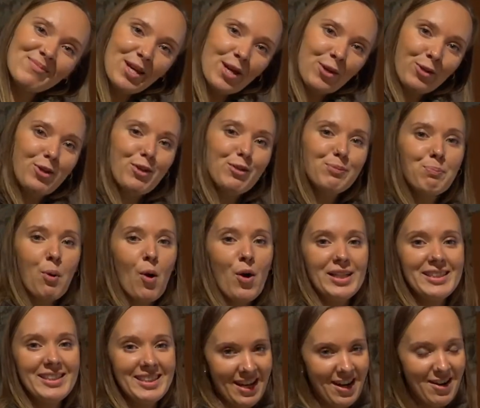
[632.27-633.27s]
a good
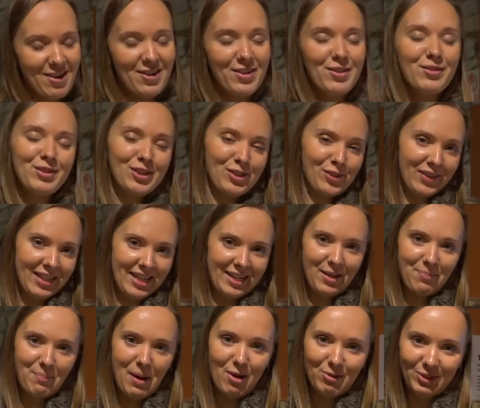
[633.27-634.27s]
point here to think
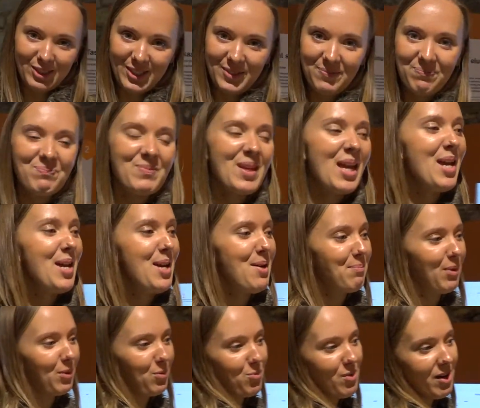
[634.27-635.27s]
about.
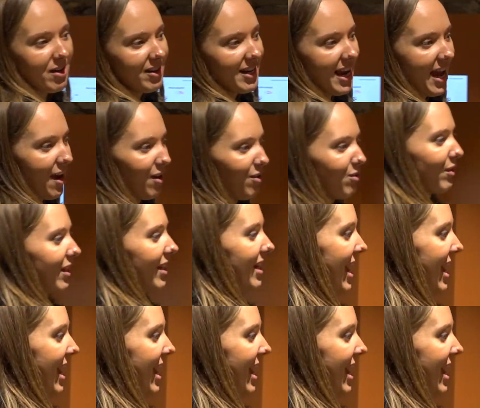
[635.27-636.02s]
But we're now going to